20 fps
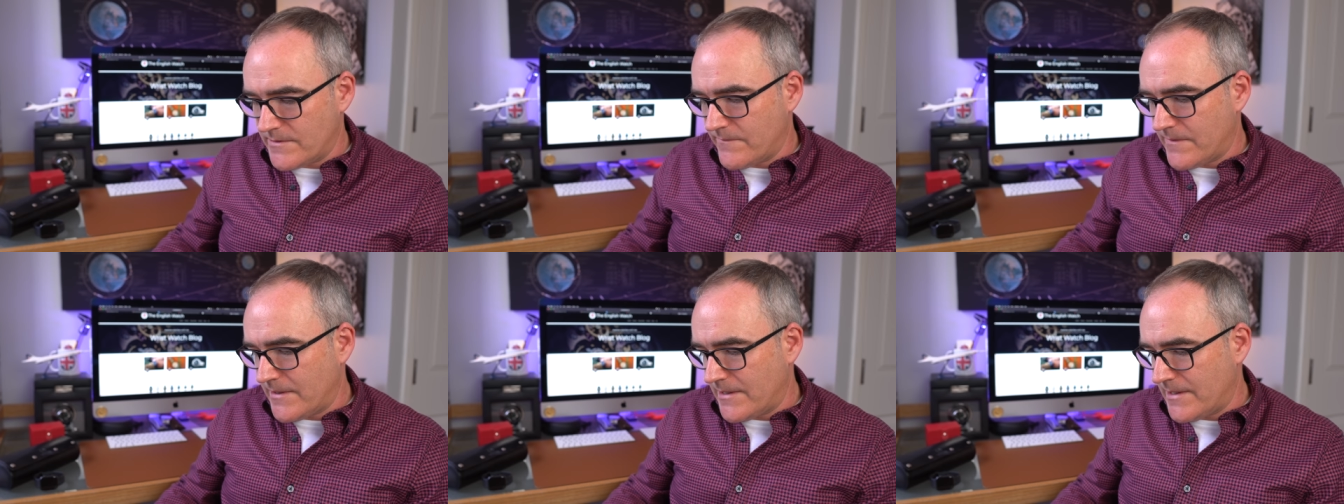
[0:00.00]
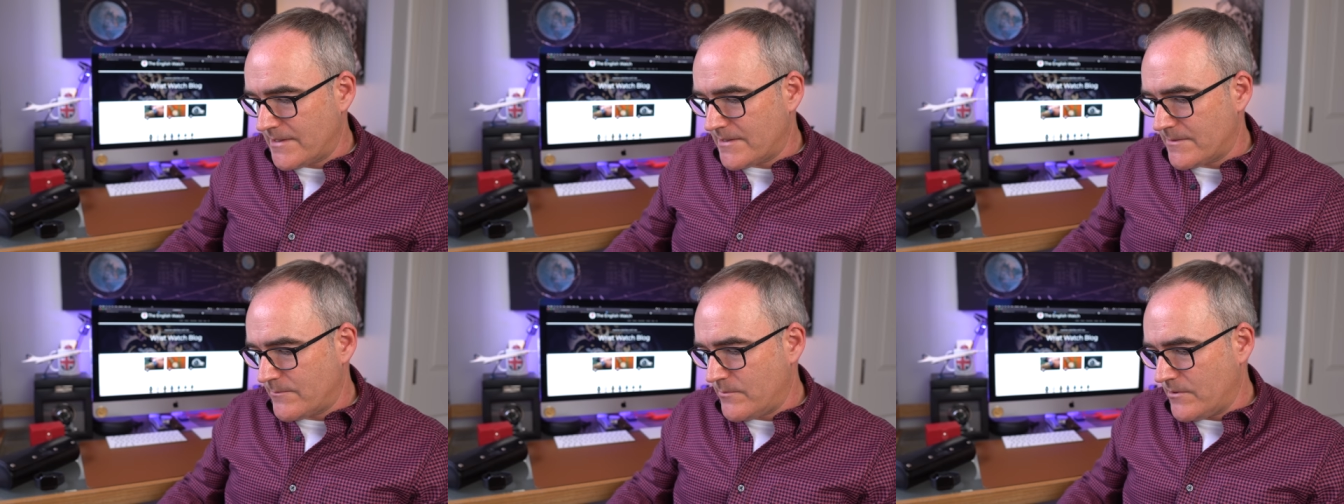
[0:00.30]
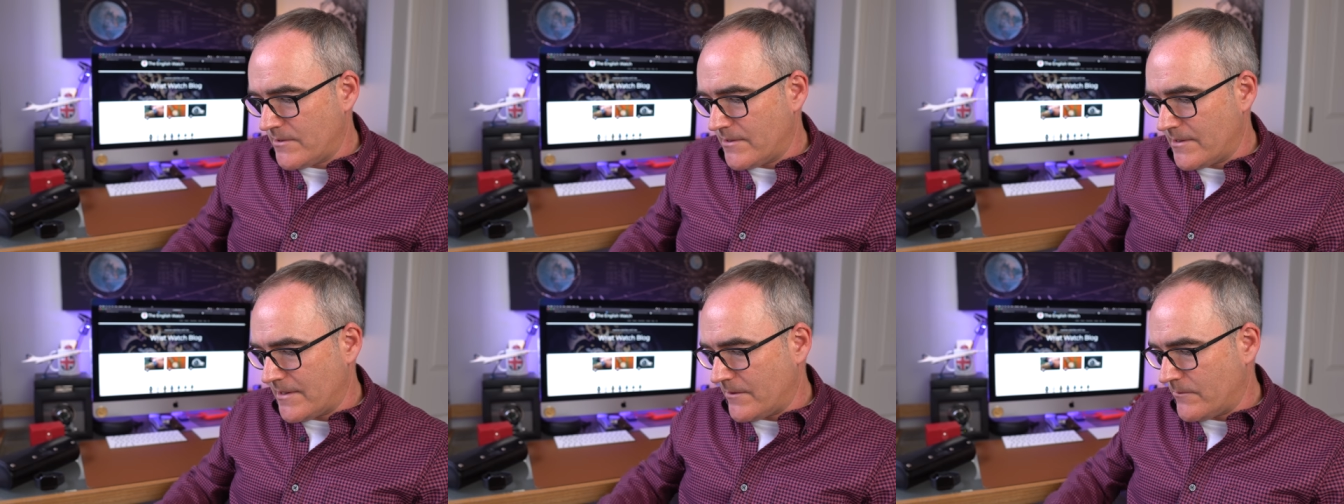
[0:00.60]
In fact, let's
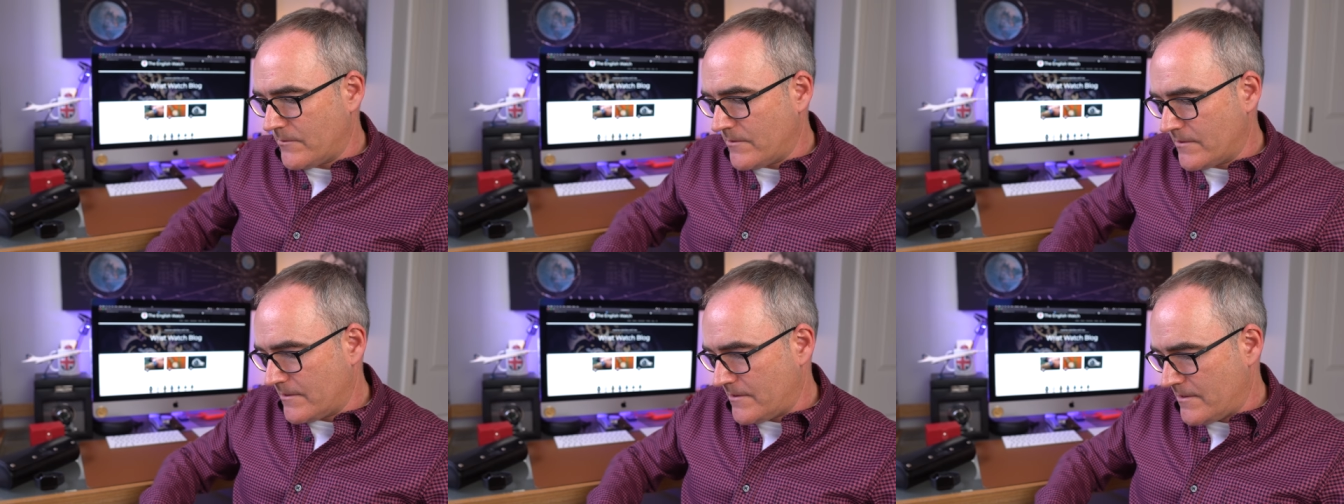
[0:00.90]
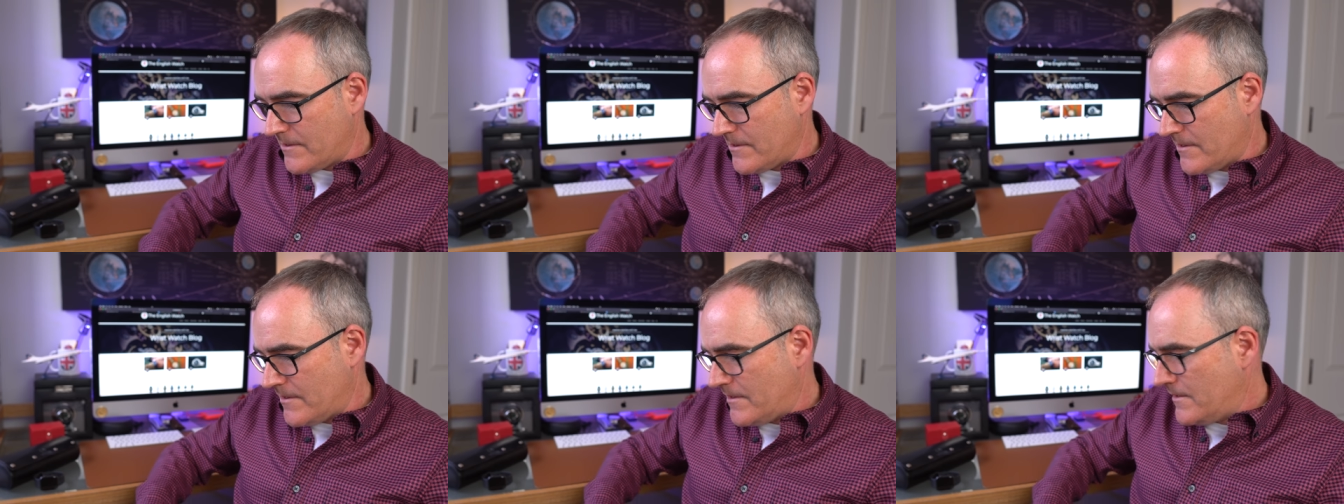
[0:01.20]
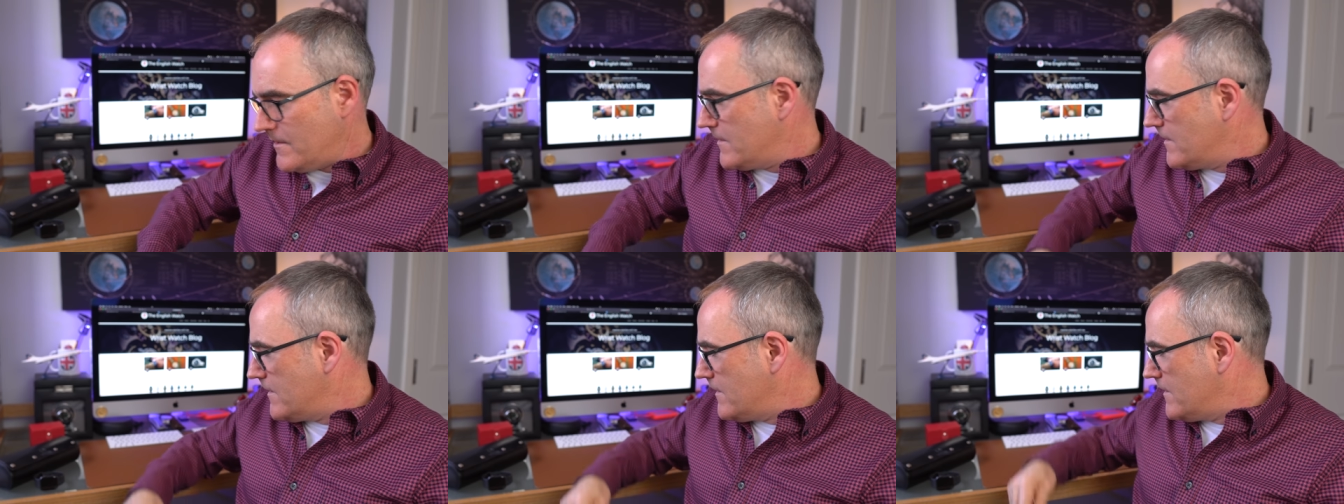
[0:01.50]
put that one
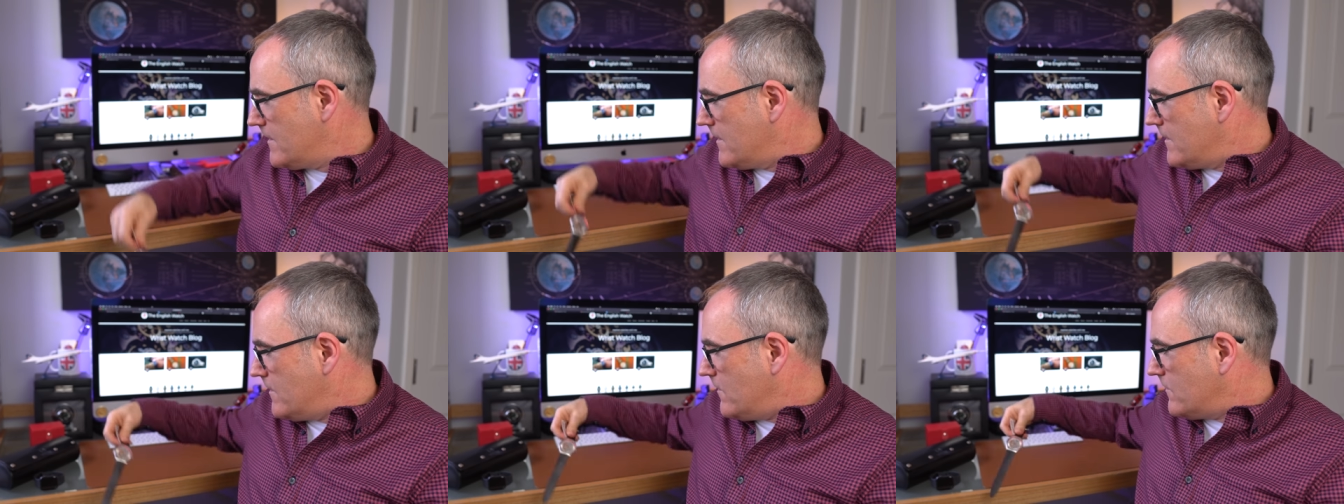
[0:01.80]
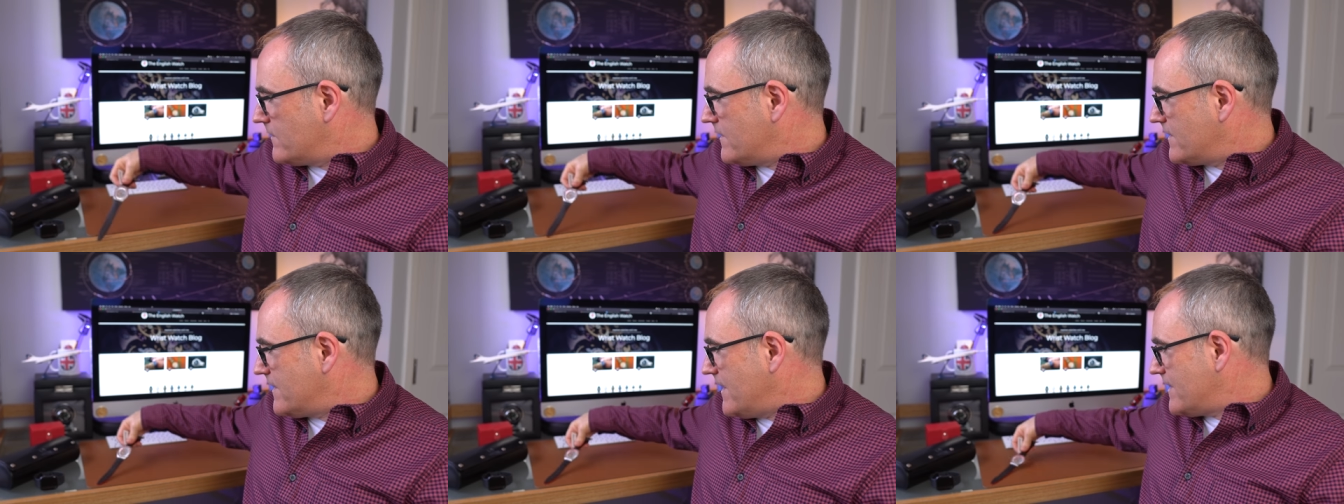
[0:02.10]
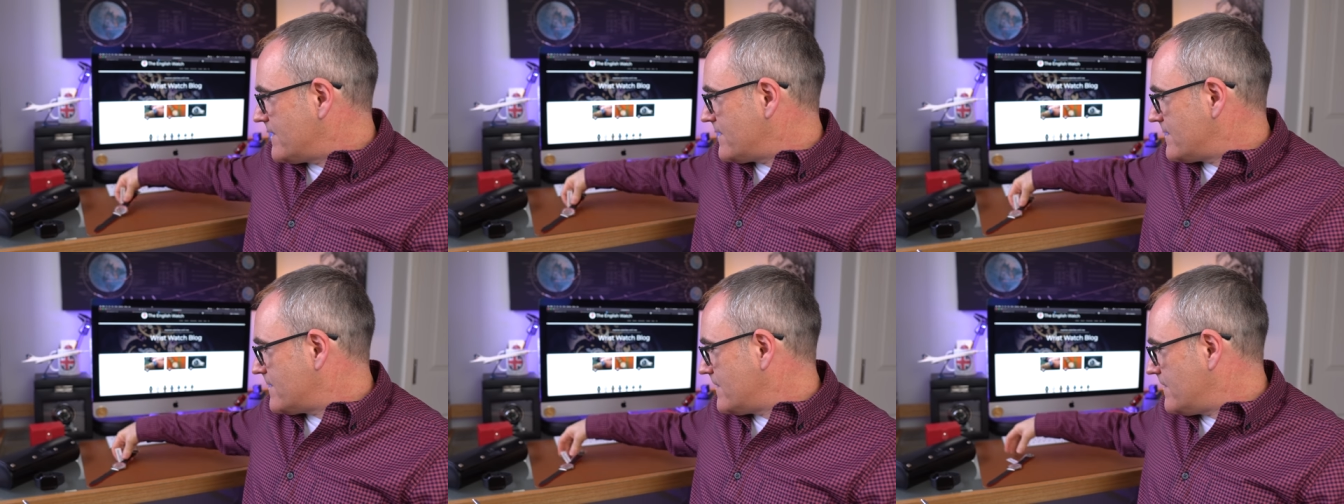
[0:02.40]
on the
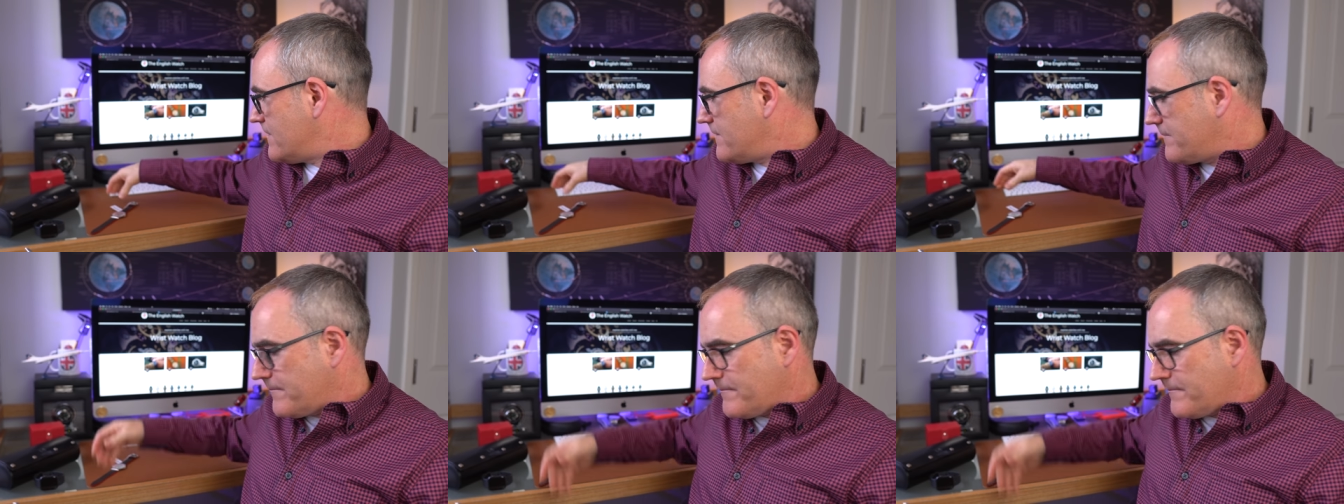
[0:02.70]
desk.